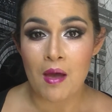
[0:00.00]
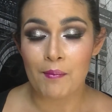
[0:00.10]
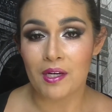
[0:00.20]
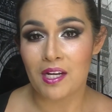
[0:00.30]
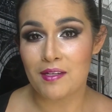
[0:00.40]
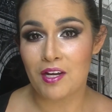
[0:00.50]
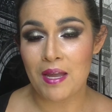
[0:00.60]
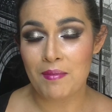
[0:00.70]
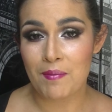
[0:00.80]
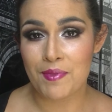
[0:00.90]
But I
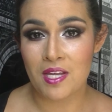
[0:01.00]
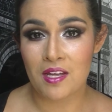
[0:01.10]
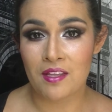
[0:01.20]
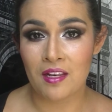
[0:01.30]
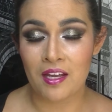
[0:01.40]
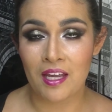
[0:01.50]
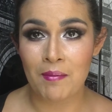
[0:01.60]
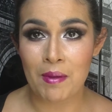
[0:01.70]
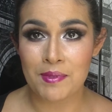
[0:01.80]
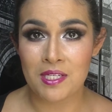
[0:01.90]
came
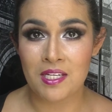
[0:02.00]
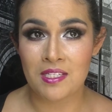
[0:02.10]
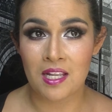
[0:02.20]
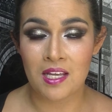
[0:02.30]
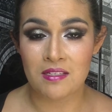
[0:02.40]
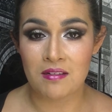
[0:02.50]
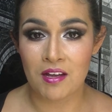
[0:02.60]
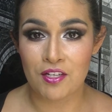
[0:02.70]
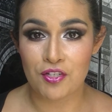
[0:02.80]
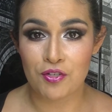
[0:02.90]
upstairs last
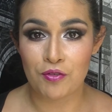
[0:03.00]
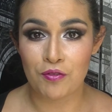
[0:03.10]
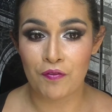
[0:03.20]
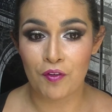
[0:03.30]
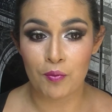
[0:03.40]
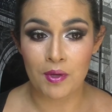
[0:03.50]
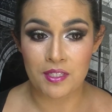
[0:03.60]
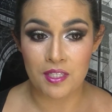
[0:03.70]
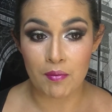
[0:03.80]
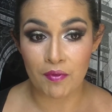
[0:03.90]
night to film my
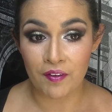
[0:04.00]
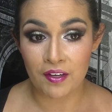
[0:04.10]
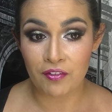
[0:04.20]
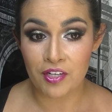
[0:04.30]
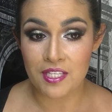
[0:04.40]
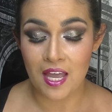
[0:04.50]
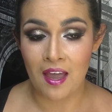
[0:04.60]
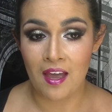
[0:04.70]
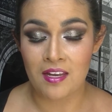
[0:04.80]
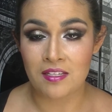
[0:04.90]
December favourites,
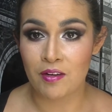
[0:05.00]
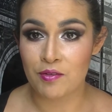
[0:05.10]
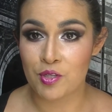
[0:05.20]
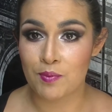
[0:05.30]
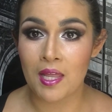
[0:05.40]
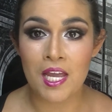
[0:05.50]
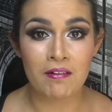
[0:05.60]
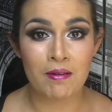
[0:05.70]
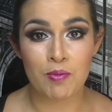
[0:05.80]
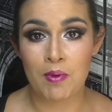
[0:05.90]
and I was just playing
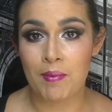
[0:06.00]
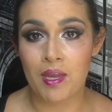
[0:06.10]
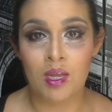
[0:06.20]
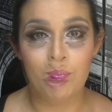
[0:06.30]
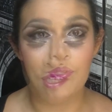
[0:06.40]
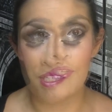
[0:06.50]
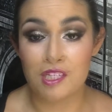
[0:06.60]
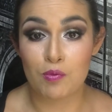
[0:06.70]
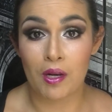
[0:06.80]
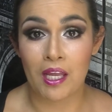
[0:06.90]
around with my makeup. This is
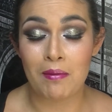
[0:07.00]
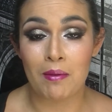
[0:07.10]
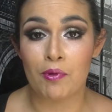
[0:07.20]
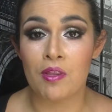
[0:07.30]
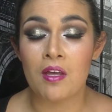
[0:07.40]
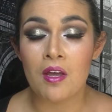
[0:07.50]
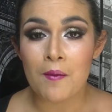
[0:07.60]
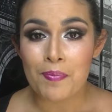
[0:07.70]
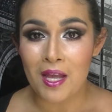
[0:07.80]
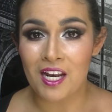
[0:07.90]
just what I came up with,
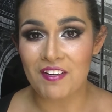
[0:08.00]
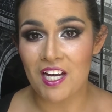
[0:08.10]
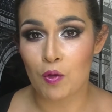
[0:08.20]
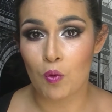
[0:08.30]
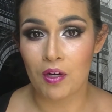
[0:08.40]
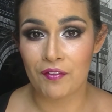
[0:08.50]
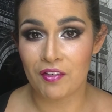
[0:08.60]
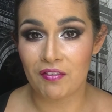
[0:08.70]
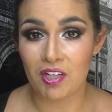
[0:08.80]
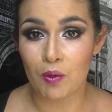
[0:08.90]
and I've had quite a
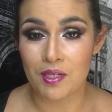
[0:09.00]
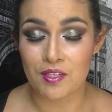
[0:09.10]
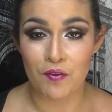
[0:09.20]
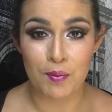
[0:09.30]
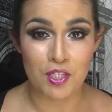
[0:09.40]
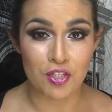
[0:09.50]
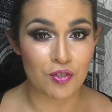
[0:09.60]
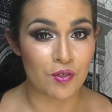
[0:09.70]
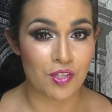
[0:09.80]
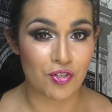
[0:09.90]
few requests for me to
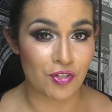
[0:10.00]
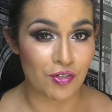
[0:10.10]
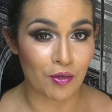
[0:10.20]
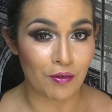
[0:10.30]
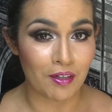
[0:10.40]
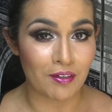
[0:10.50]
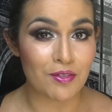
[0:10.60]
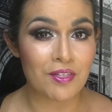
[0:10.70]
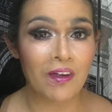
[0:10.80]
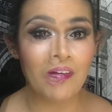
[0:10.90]
do this tutorial,
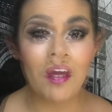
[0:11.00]
so